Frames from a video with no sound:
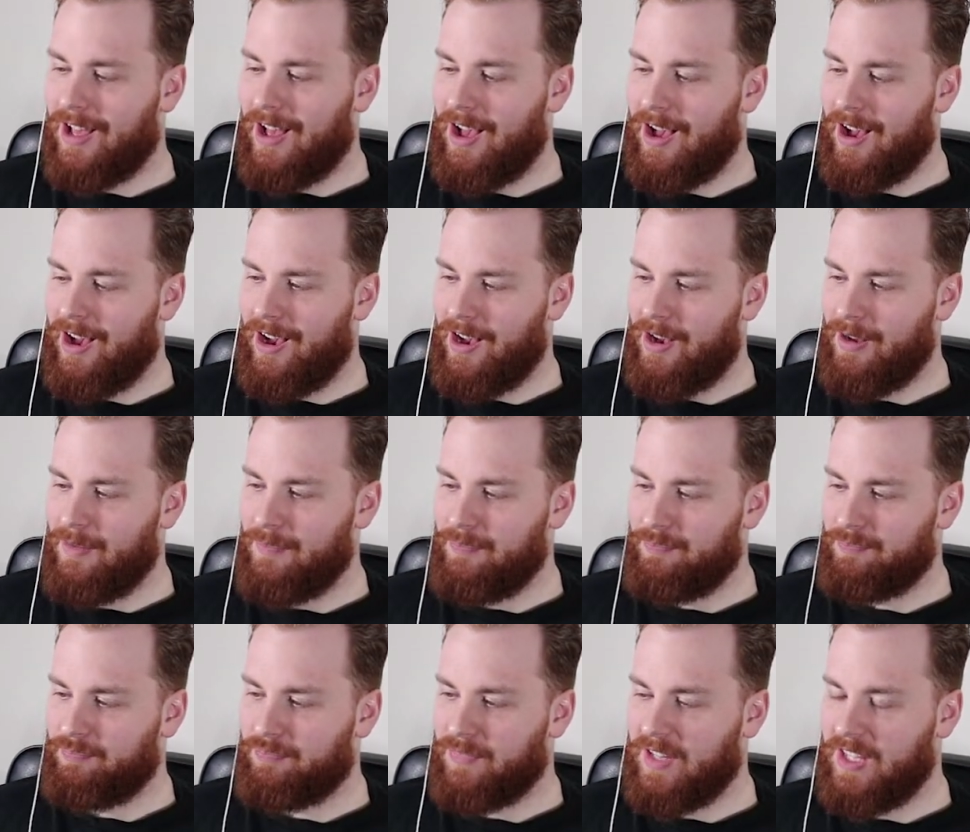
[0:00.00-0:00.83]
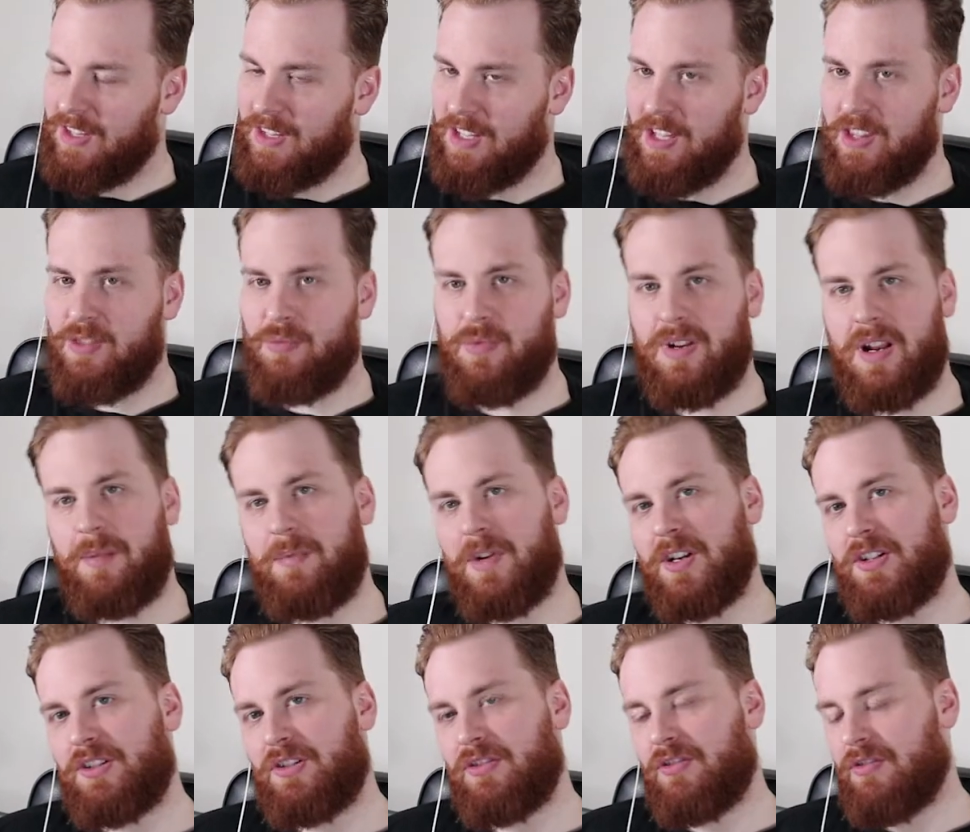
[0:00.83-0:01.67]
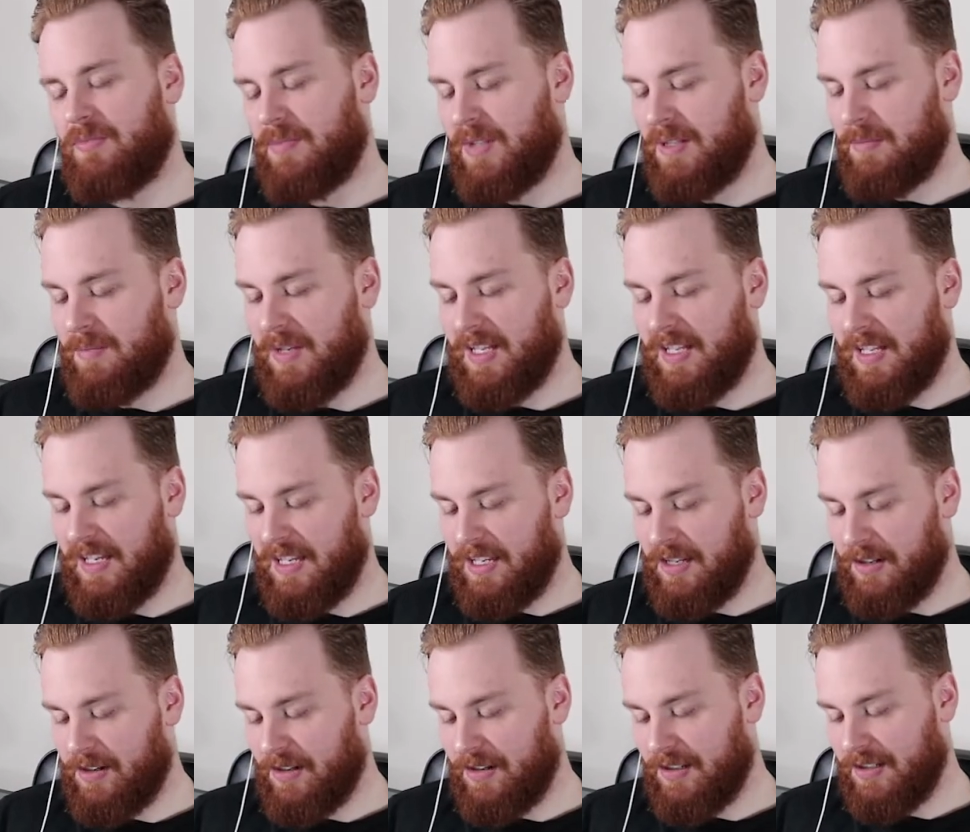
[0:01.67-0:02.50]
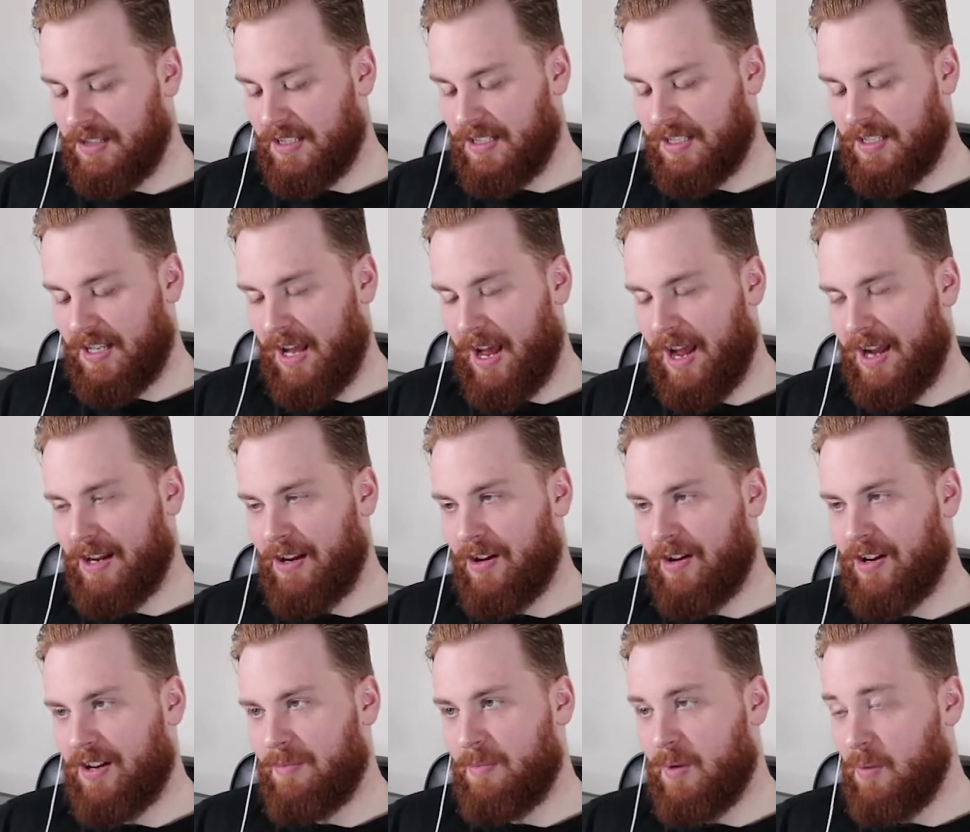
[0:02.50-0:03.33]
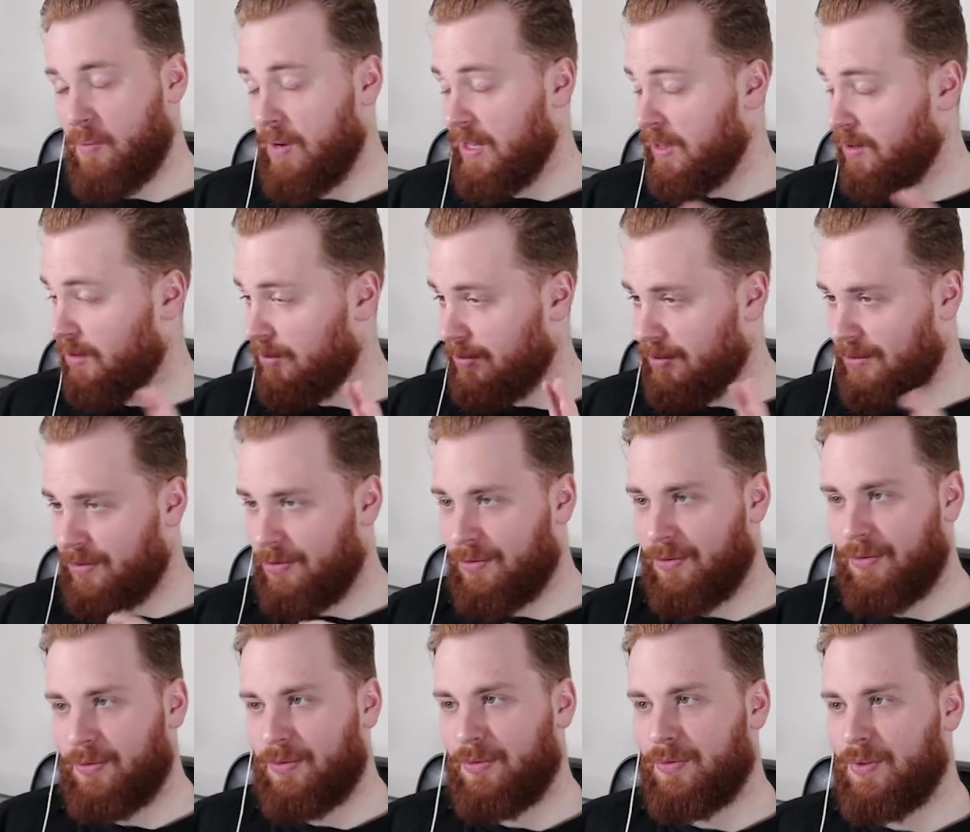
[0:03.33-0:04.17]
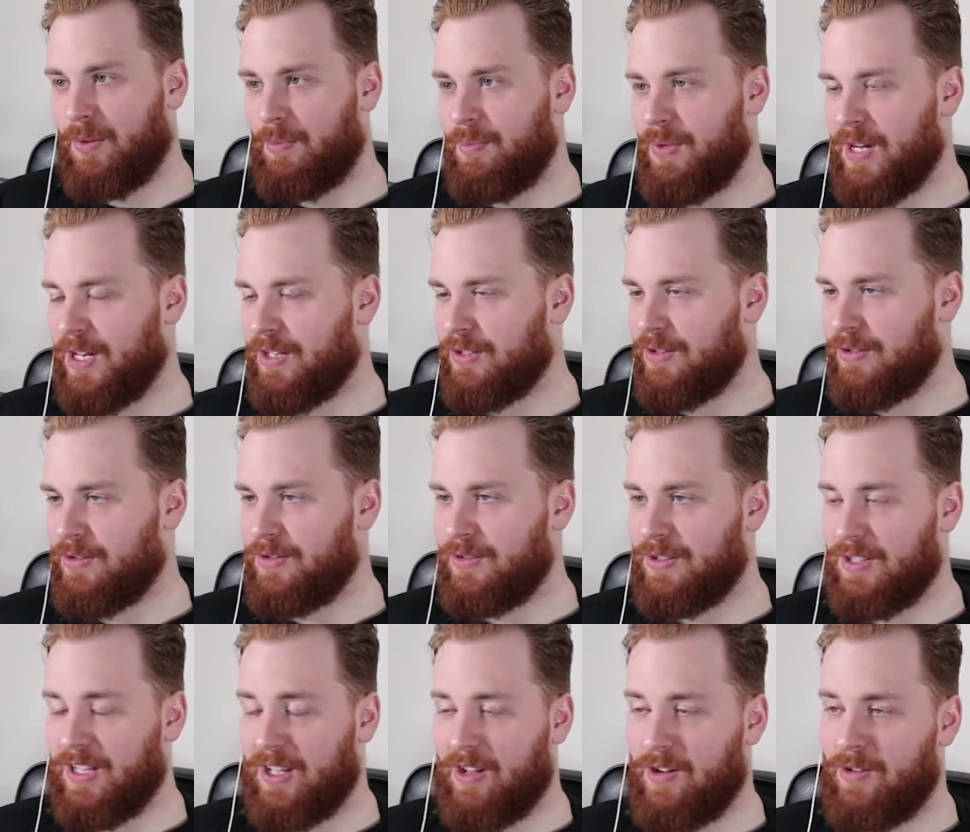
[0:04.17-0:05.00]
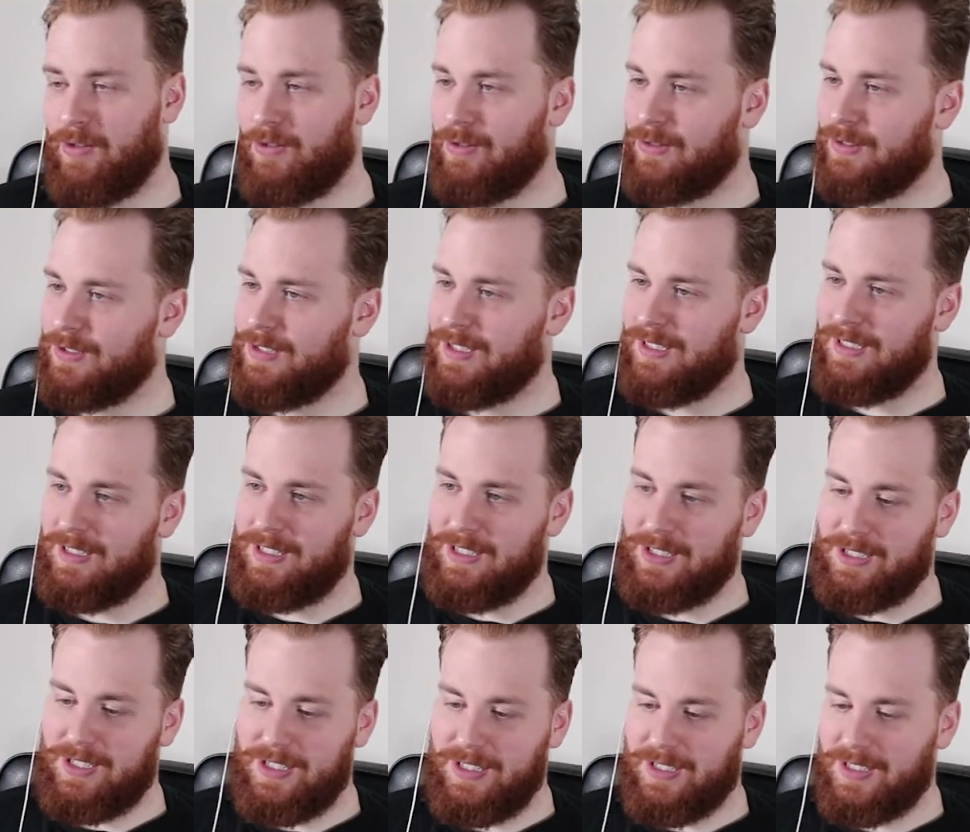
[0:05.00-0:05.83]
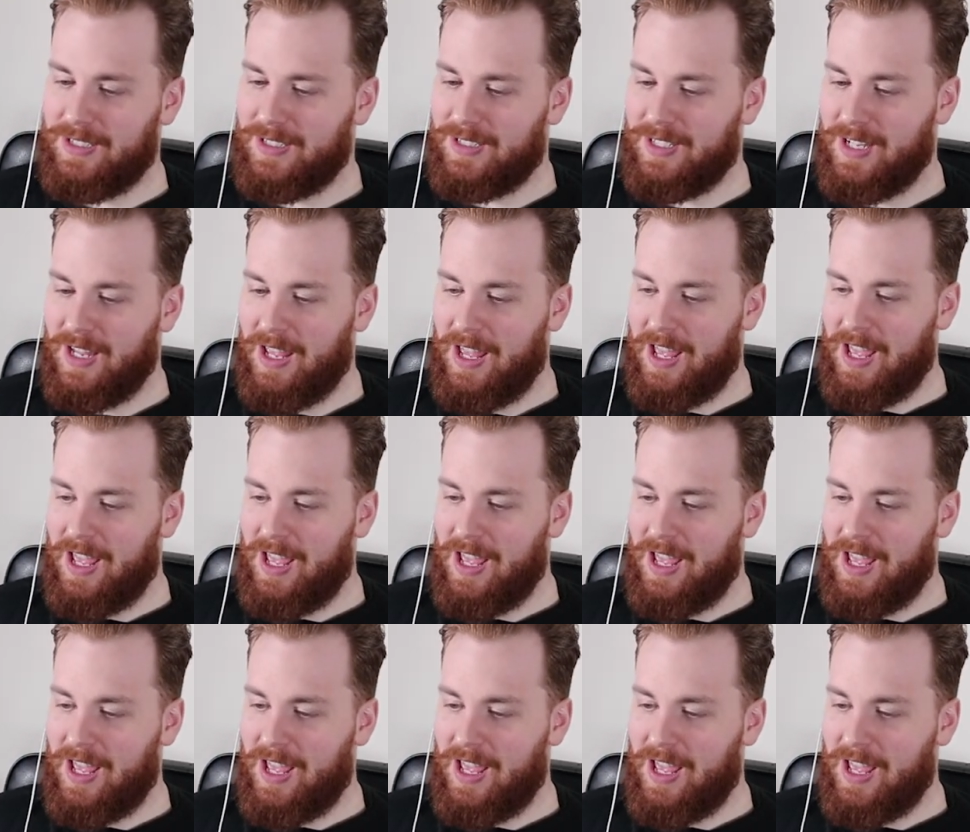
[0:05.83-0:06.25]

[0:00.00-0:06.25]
And the other one, I'm not sure. Me and my lady are going to decide on it, but we looked through the pictures, and they all look delicious.